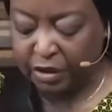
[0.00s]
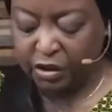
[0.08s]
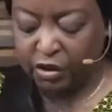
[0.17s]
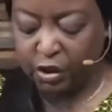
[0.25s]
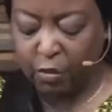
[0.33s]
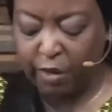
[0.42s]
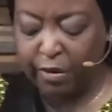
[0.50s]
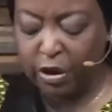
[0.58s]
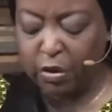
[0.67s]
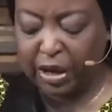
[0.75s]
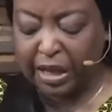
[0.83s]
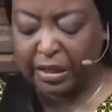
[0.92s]
So when we
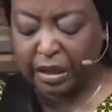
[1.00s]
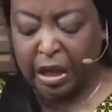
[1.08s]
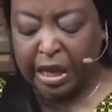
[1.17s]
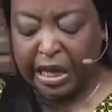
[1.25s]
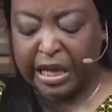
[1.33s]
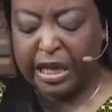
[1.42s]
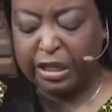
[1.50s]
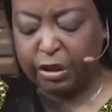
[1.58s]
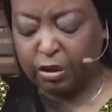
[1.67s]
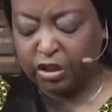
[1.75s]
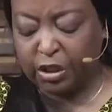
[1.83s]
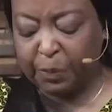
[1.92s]
look at the
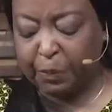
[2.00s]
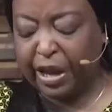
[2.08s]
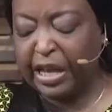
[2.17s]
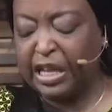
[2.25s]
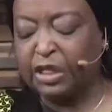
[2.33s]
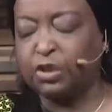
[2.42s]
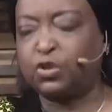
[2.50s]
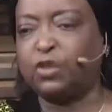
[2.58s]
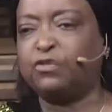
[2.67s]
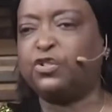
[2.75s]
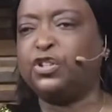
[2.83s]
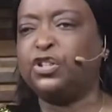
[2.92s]
ethos, the prayer ethos
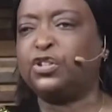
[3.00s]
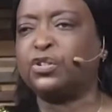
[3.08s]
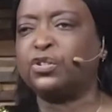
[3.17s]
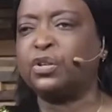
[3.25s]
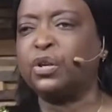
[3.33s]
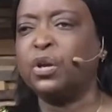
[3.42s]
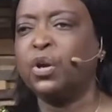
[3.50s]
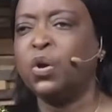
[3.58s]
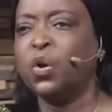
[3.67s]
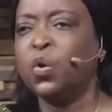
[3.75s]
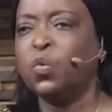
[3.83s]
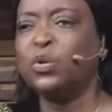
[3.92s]
of Jesus,
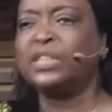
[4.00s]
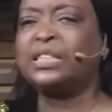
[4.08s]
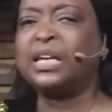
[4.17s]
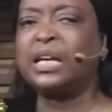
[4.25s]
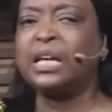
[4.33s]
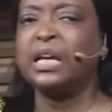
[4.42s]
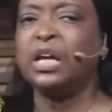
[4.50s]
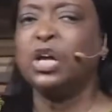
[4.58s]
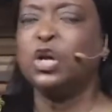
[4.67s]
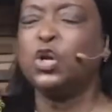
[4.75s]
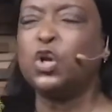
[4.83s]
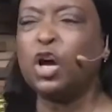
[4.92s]
we see
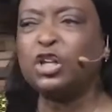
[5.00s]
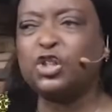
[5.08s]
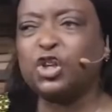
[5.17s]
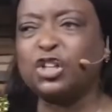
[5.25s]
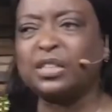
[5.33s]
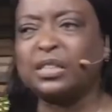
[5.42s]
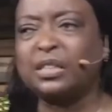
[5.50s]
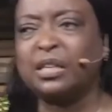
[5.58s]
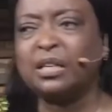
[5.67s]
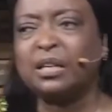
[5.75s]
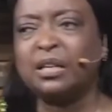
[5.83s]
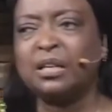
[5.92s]
not just
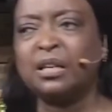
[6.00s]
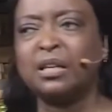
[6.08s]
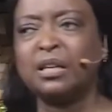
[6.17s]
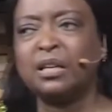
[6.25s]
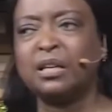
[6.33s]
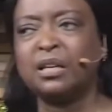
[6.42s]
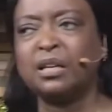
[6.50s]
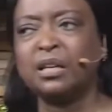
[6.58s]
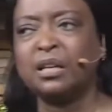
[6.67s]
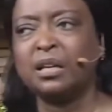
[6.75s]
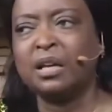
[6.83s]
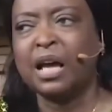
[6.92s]

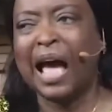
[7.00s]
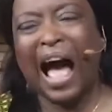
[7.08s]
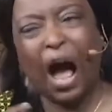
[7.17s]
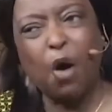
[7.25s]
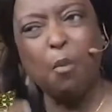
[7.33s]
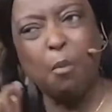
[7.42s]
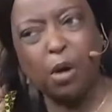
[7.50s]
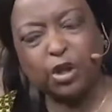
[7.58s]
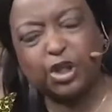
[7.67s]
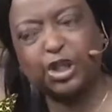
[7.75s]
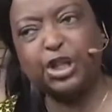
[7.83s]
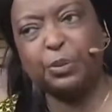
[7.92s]
how
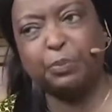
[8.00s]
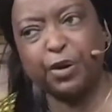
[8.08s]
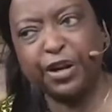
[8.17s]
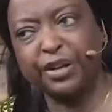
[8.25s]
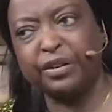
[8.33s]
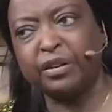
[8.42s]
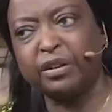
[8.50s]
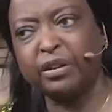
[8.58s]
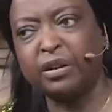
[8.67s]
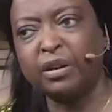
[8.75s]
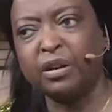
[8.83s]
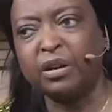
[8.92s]
much he prayed,
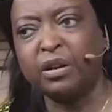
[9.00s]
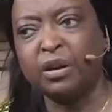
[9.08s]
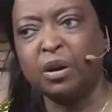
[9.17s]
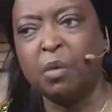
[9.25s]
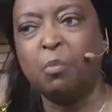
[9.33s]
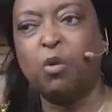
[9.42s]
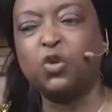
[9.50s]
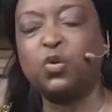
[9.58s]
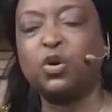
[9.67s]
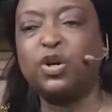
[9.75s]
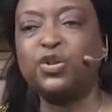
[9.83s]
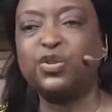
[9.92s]
but we're
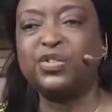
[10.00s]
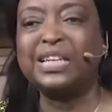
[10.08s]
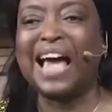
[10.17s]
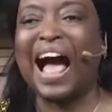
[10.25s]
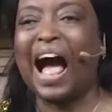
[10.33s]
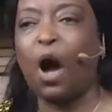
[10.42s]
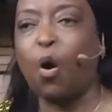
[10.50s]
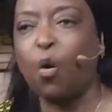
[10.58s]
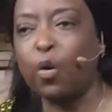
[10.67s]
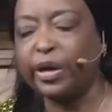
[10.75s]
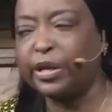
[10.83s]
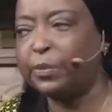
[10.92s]
going to see how
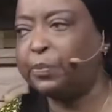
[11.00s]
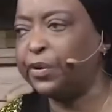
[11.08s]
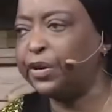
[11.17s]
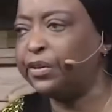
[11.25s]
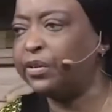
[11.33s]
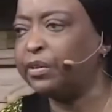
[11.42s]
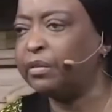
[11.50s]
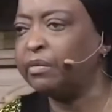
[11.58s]
he prayed.